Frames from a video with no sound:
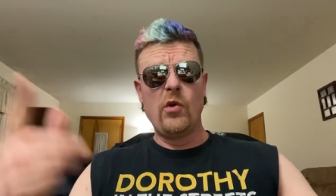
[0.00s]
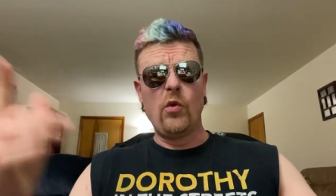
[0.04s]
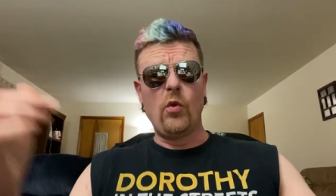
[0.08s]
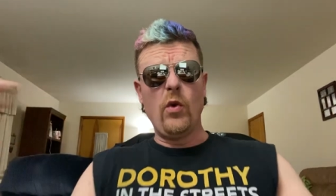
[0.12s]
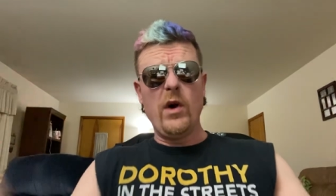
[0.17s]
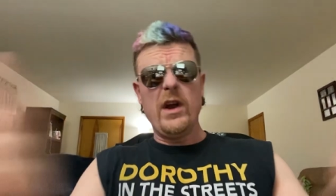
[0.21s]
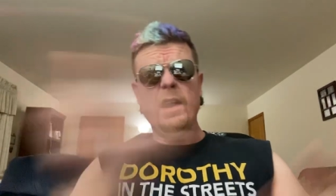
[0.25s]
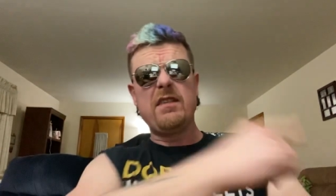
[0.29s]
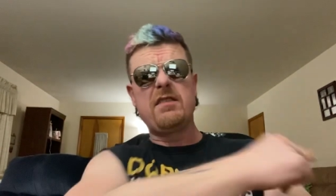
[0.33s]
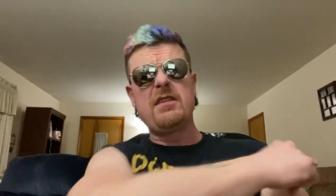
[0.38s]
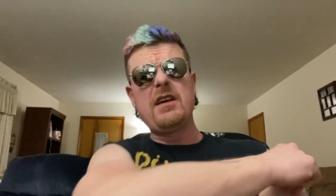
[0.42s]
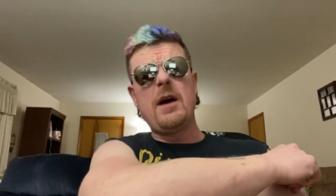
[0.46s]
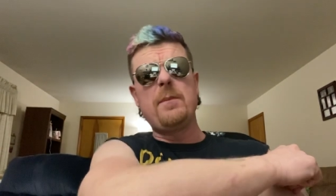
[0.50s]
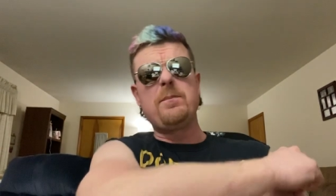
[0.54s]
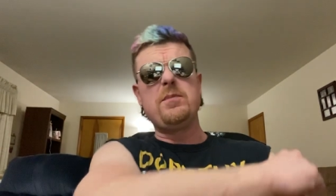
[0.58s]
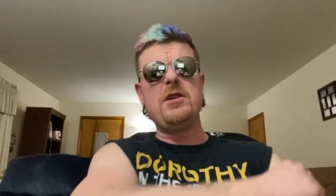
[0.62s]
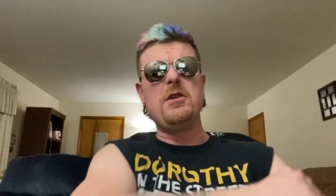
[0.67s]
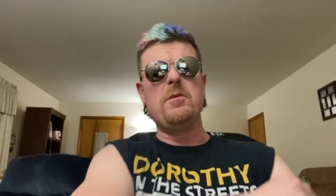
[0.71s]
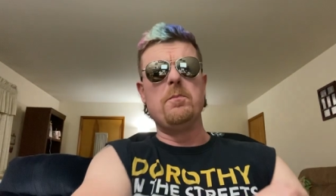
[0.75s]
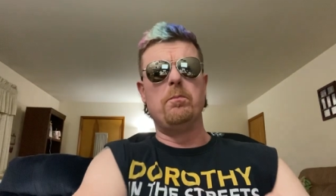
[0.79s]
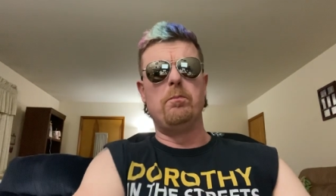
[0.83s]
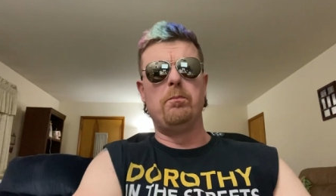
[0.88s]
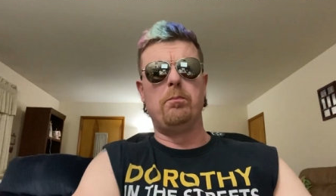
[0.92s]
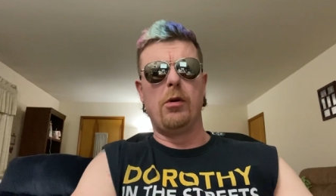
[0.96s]
What is up,
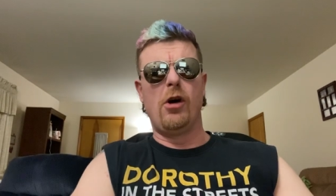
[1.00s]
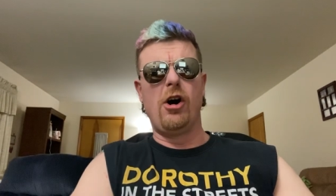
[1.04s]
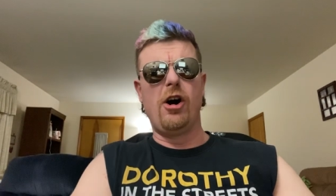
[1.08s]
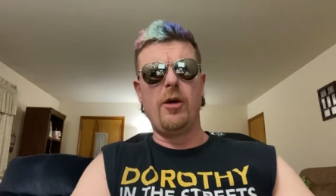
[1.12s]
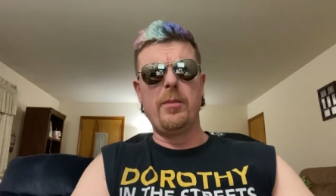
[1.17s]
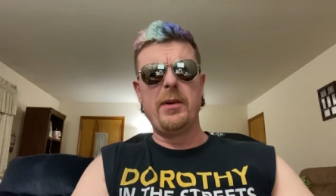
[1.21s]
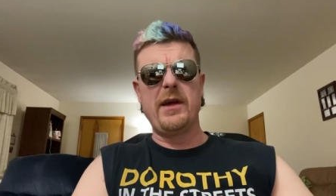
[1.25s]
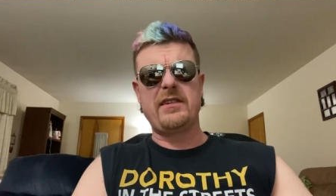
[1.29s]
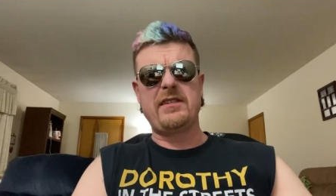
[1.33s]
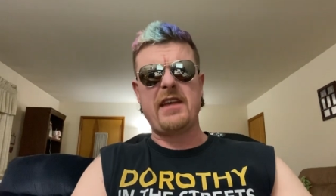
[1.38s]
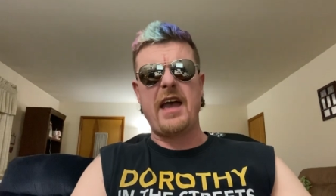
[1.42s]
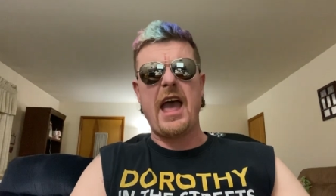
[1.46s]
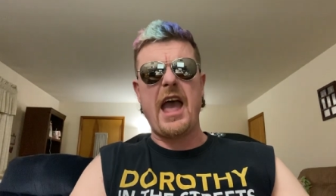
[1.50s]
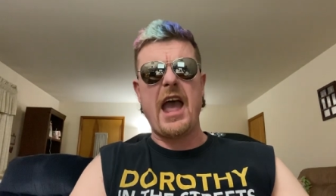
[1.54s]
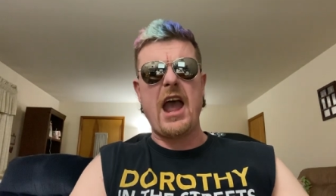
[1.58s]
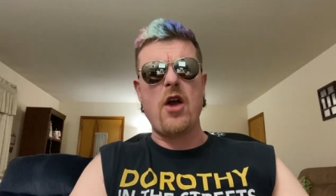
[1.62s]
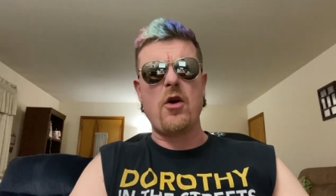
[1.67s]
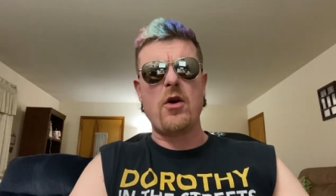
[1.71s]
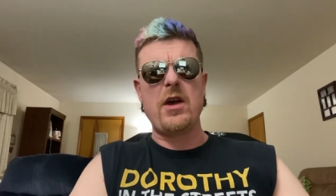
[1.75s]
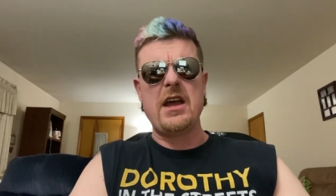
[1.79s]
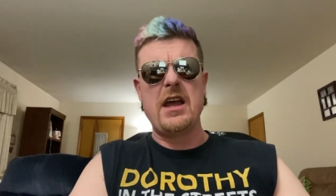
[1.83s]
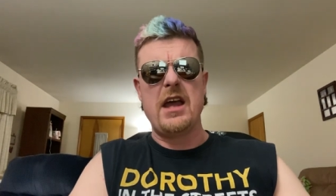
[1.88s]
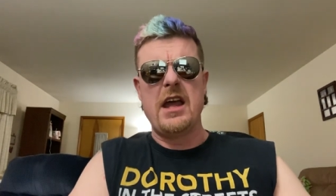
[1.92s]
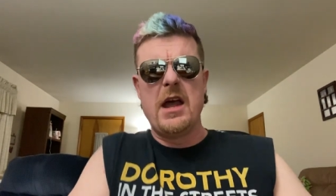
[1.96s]
you bulbous,
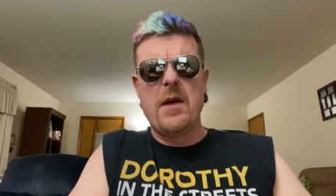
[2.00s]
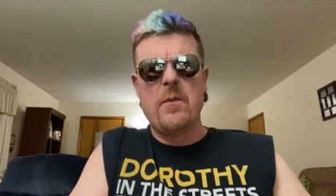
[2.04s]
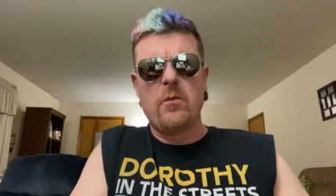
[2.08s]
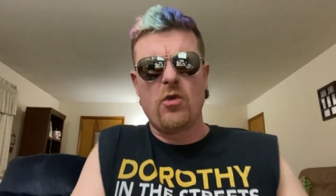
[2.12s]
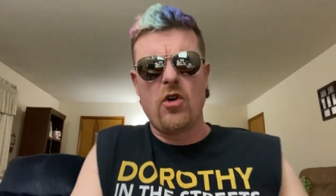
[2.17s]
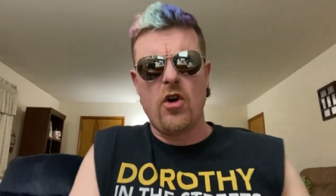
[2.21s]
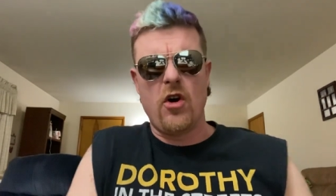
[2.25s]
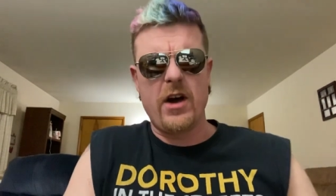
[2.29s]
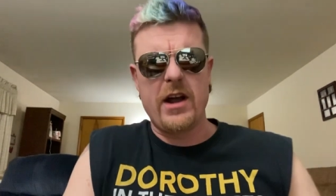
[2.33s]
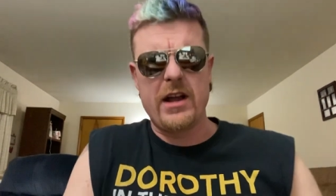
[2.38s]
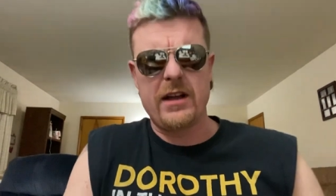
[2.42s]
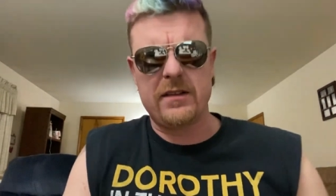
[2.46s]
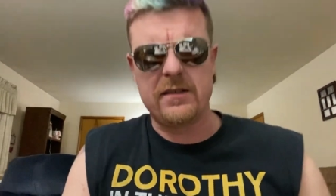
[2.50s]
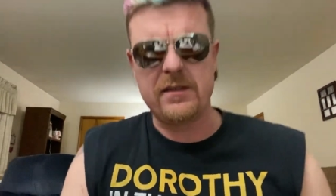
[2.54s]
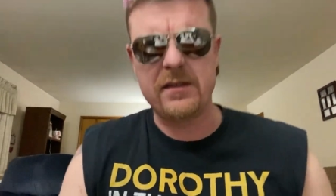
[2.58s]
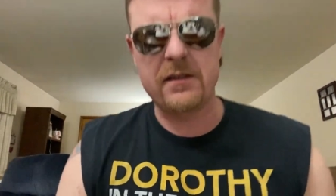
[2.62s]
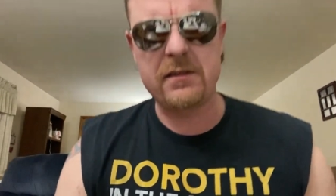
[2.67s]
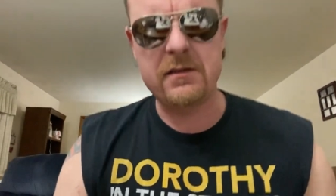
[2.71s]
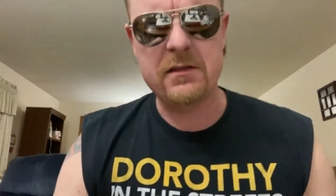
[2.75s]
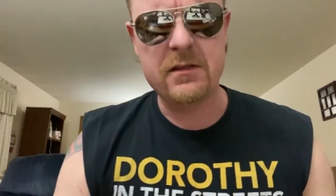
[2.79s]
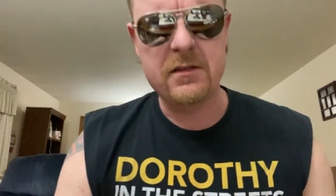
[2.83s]
hairy hemorrhoids?